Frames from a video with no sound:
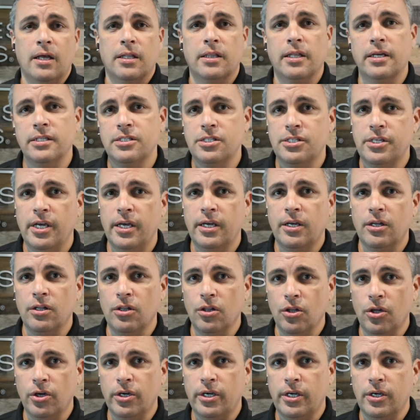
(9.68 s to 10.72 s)
Let's take a
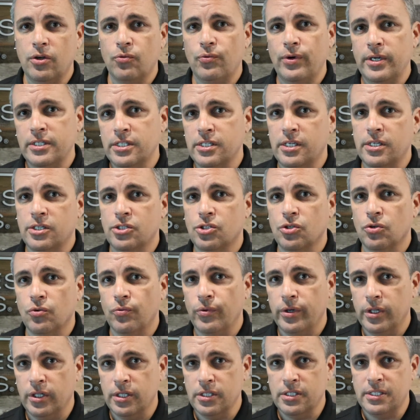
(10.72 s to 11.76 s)
look at residential
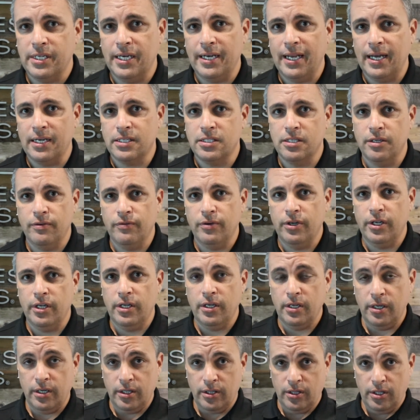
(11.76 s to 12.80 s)
real estate
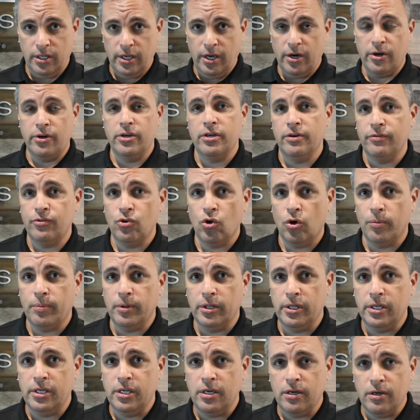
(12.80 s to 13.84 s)
activity in the area of Yorba
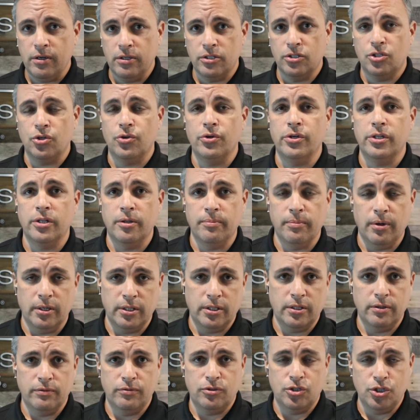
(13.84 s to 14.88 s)
Linda during the
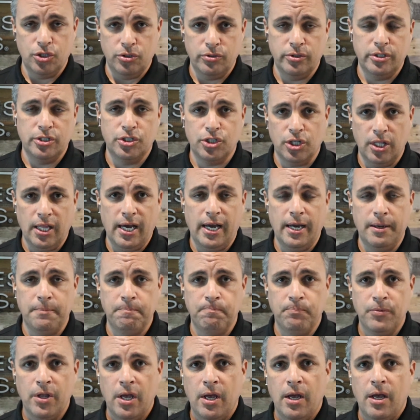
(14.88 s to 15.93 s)
month of June and July.
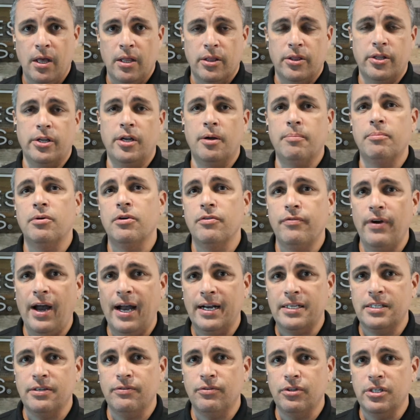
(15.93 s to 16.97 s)
The number of
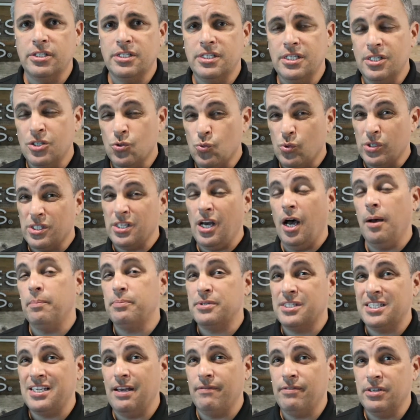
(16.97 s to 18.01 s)
active listings was up
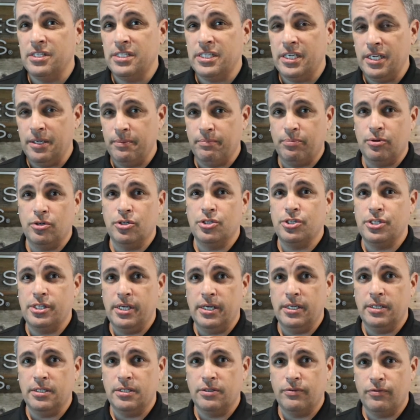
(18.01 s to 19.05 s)

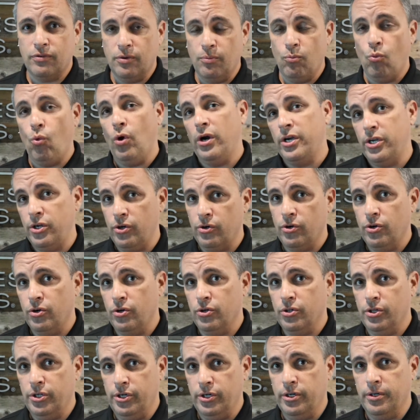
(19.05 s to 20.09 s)
17% from one year
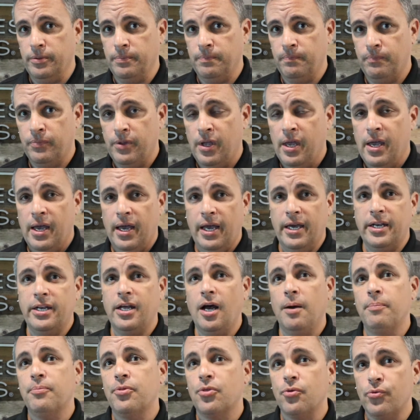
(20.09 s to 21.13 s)
earlier, and
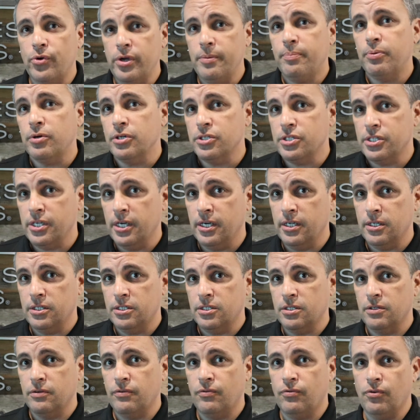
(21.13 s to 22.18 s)
up
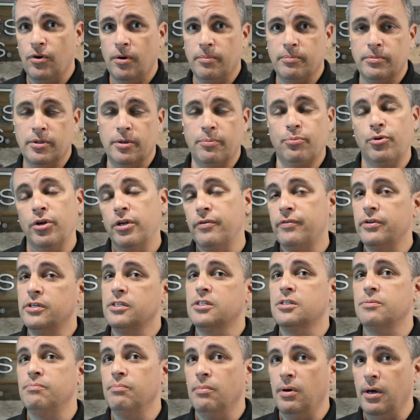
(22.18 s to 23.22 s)
3% from the
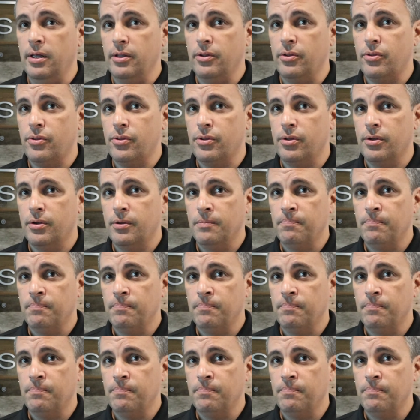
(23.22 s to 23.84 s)
previous month.